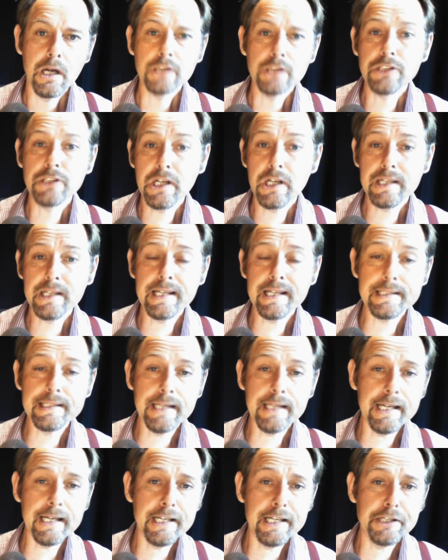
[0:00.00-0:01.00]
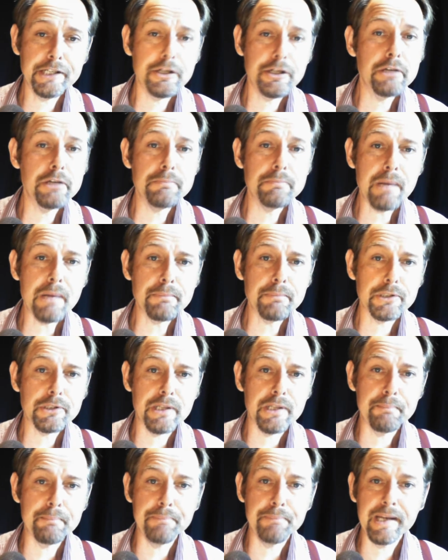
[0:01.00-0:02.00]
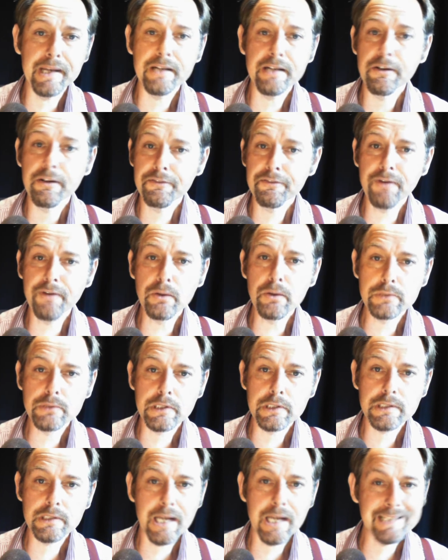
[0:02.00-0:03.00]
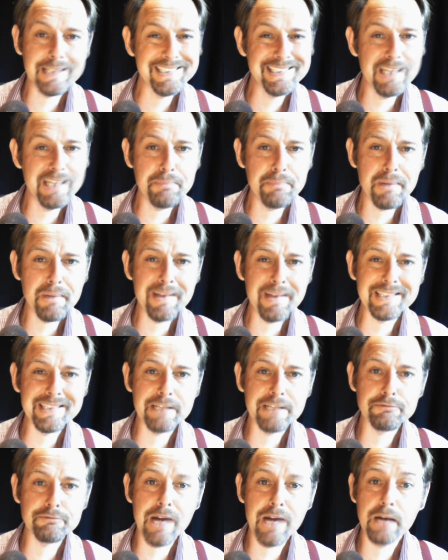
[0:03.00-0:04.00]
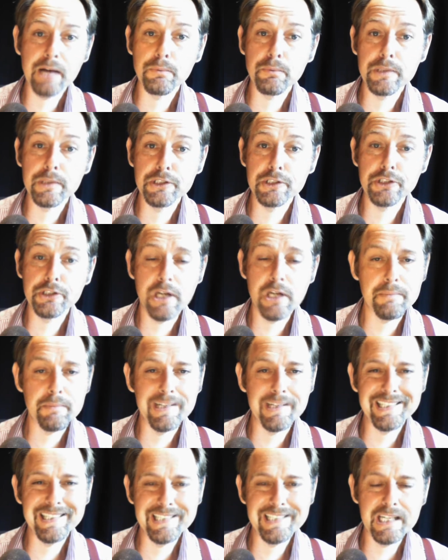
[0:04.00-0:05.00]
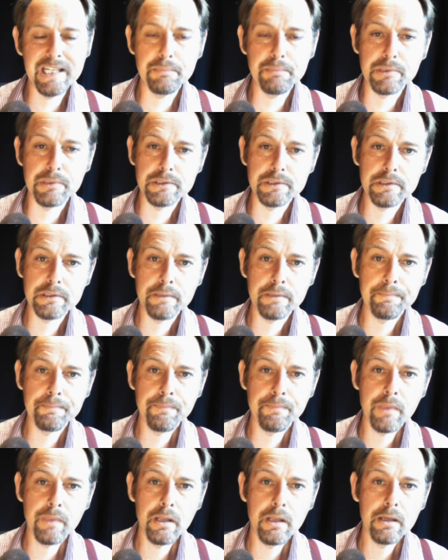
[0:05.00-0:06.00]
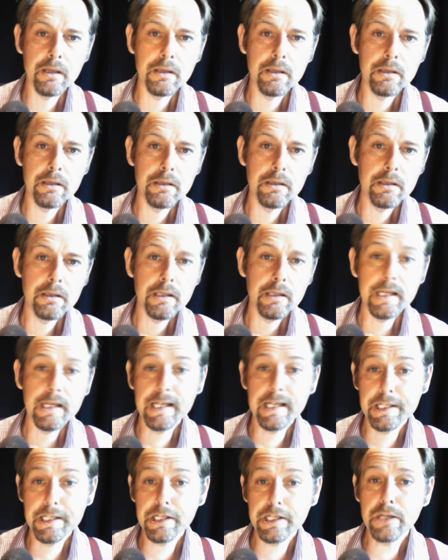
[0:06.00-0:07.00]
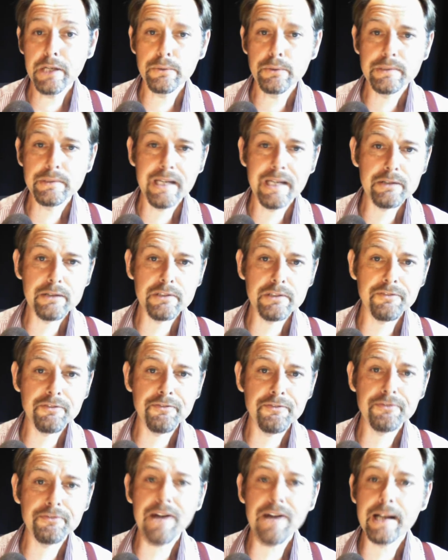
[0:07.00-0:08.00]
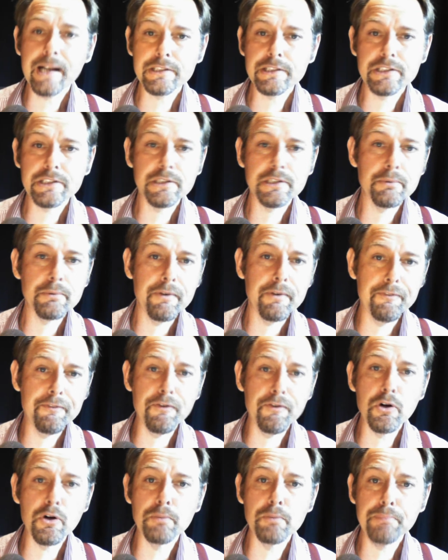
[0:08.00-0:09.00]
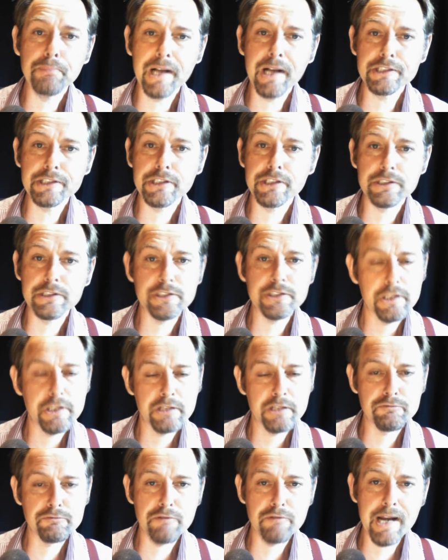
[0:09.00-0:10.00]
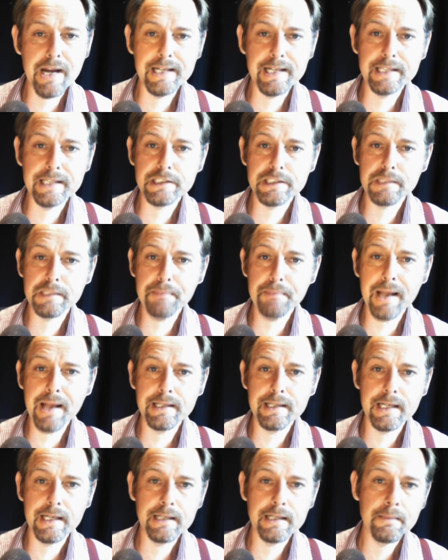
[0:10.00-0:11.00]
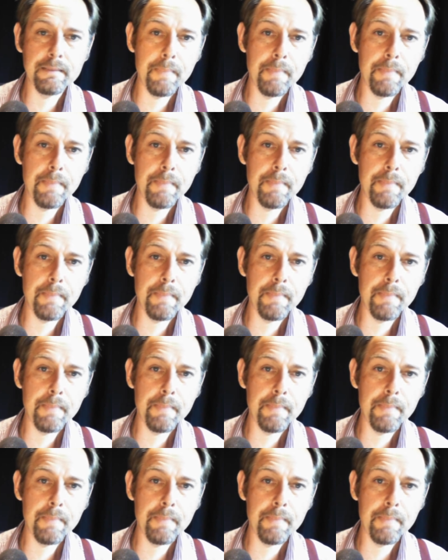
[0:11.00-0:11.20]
Turkey's EU membership bid falters as diplomatic row with Germany deepens. EU tells France to reform pensions and rein in spending.